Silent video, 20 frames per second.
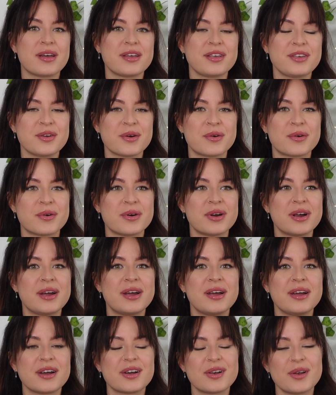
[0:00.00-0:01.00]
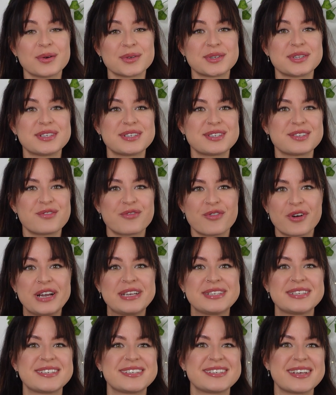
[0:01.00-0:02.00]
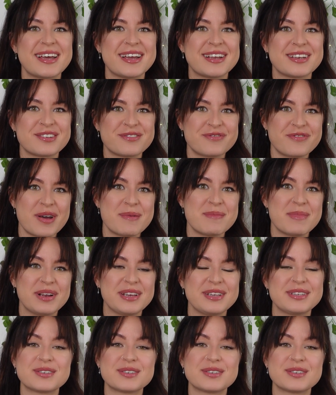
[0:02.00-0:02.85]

your closest friends and family.